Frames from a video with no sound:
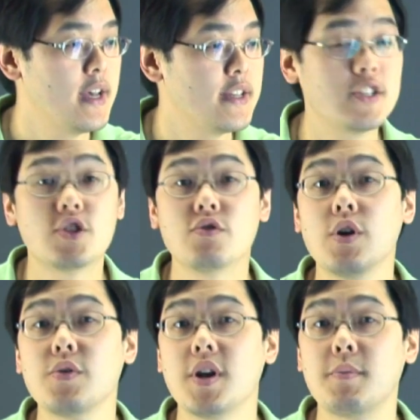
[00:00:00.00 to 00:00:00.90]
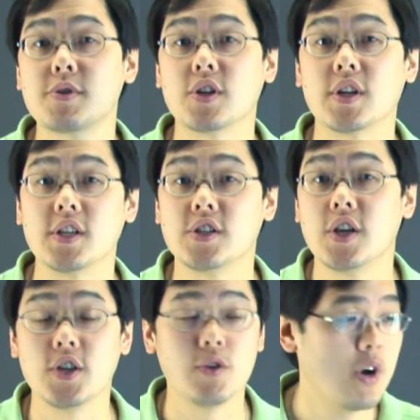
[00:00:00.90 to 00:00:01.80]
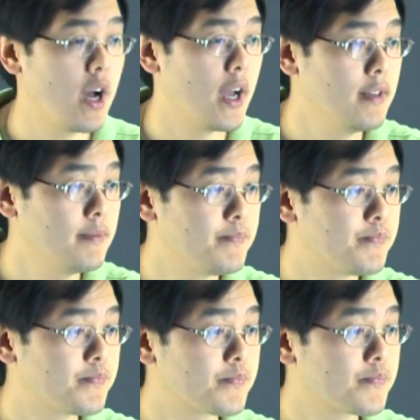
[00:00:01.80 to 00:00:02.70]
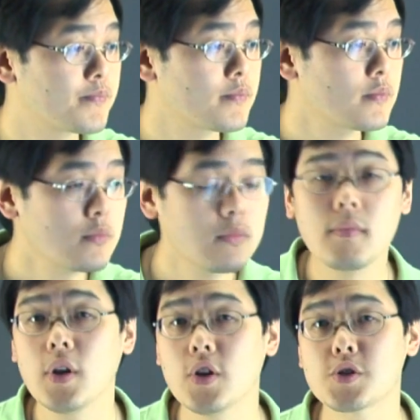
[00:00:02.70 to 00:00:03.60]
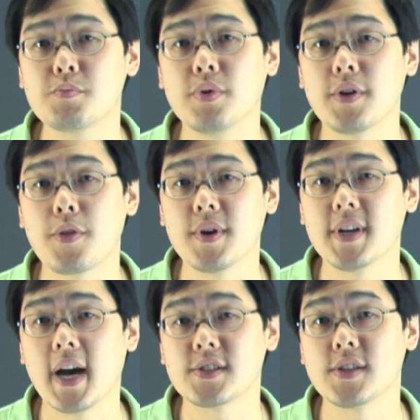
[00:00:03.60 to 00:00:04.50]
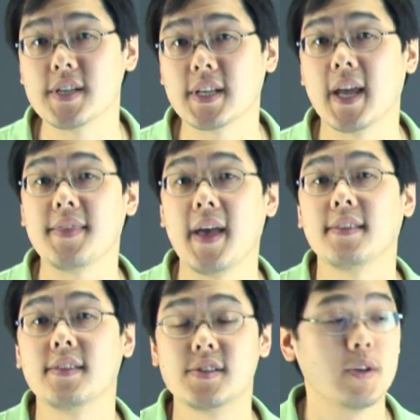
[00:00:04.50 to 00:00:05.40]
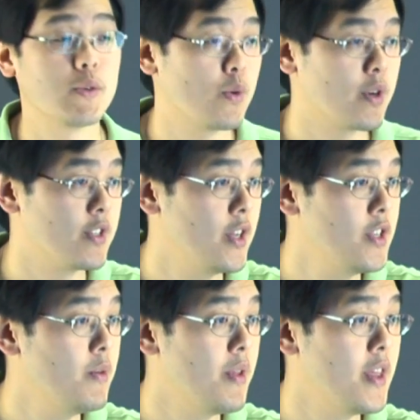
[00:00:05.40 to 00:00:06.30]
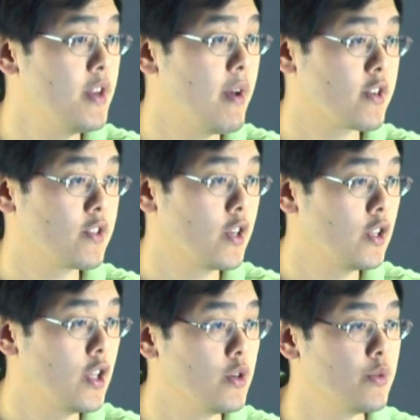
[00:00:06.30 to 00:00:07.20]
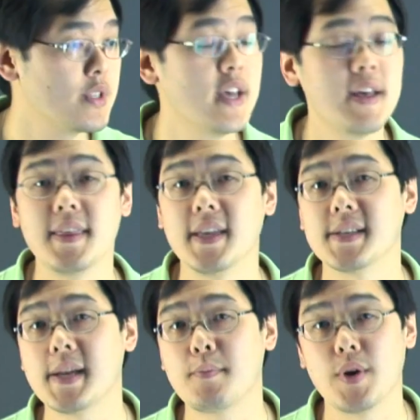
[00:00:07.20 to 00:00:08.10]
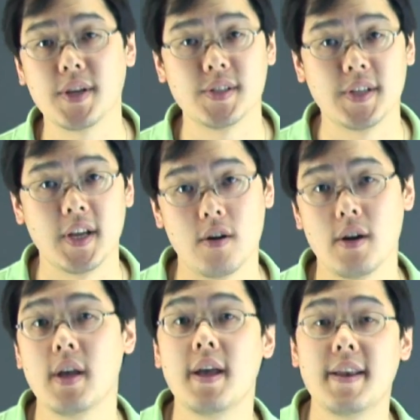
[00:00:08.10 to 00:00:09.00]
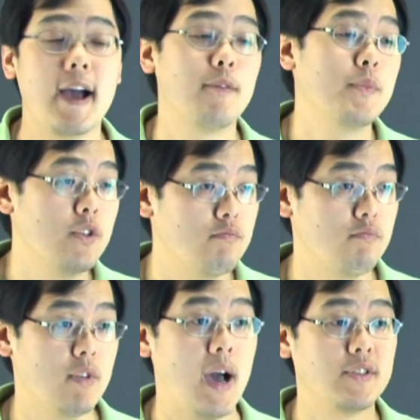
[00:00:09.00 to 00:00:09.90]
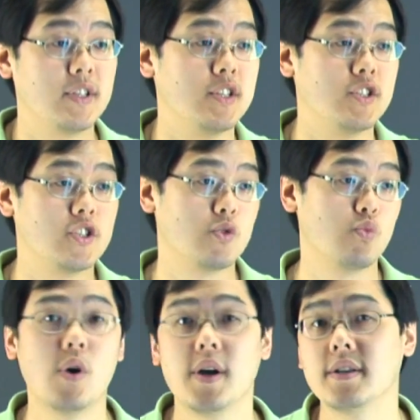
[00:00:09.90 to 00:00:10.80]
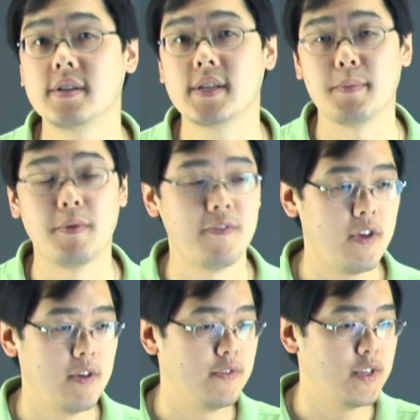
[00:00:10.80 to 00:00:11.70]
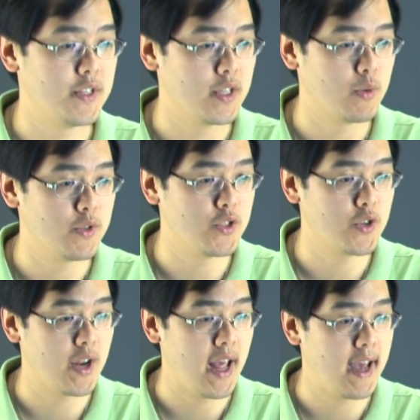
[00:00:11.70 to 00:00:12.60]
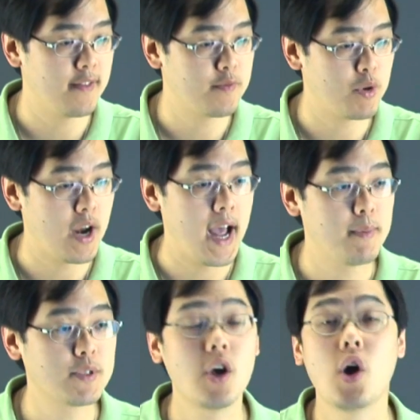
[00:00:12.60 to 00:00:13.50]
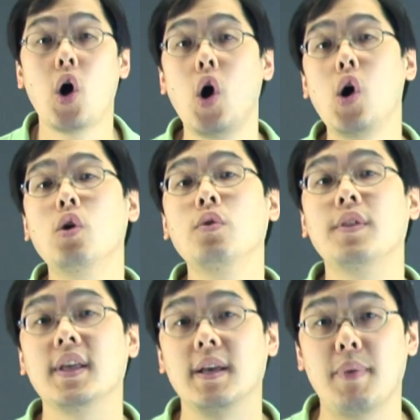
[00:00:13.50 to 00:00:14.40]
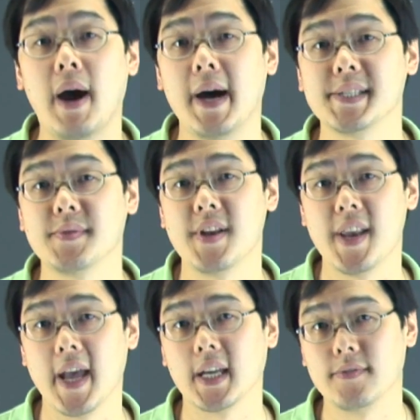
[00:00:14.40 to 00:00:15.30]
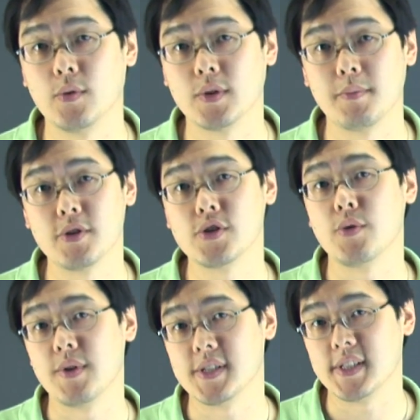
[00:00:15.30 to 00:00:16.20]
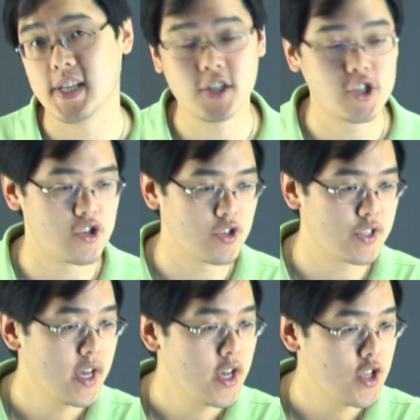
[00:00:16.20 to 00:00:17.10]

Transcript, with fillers: Since you know the number is going to continue on, you just put three dots to indicate that the sequence will continue, and then you actually close the set braces here. Now, obviously this is just one type of infinite sequence. You could have perhaps all the positive and negative whole numbers known as the integers.